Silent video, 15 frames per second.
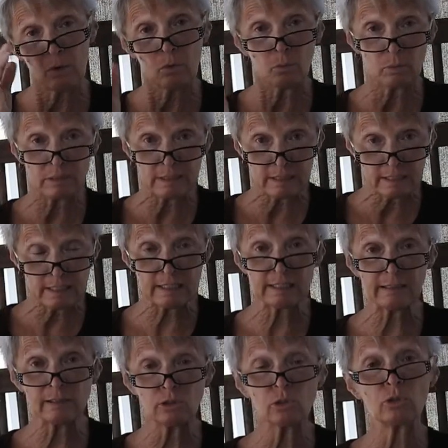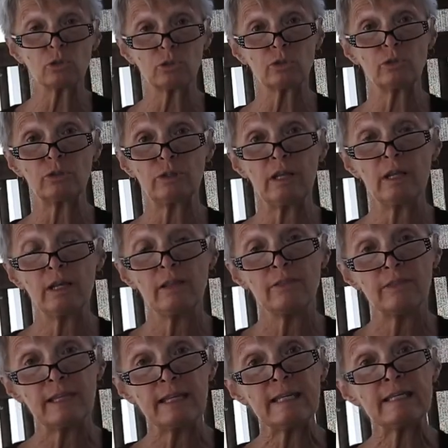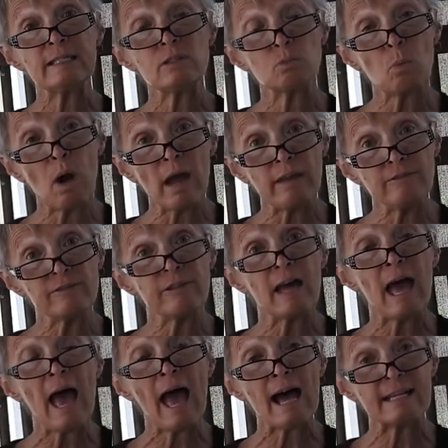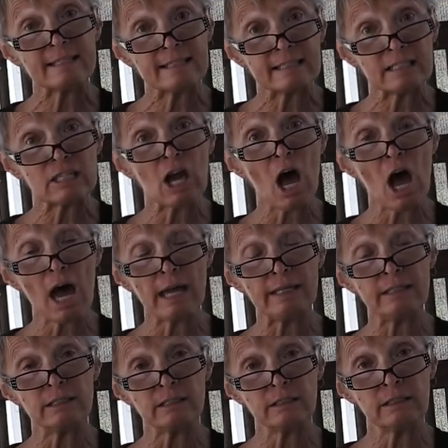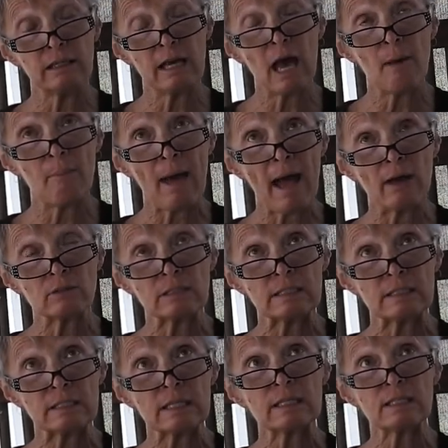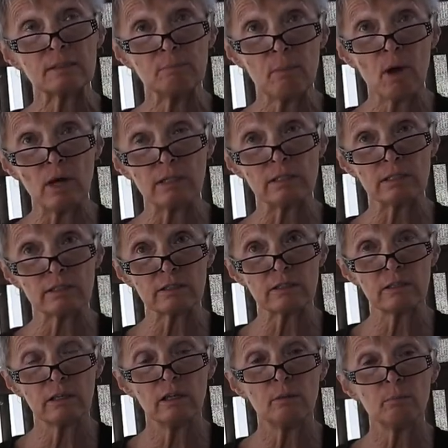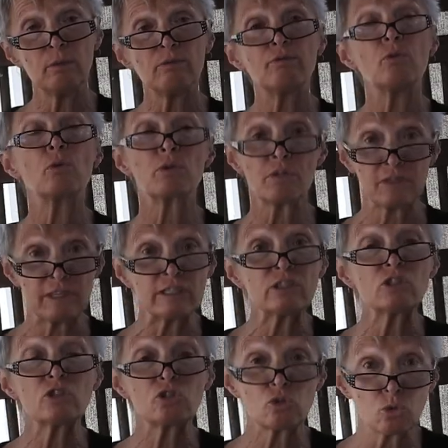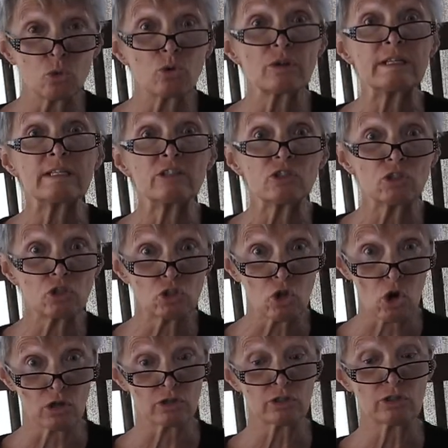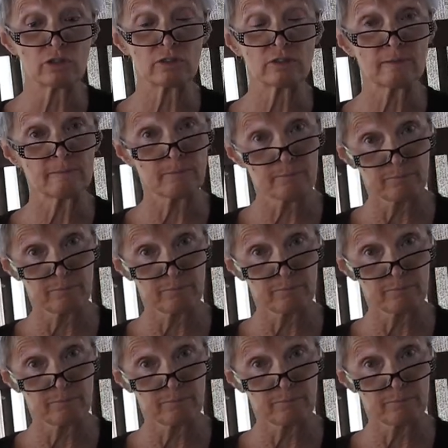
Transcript: we did learn that his wife has died about six months before this story starts.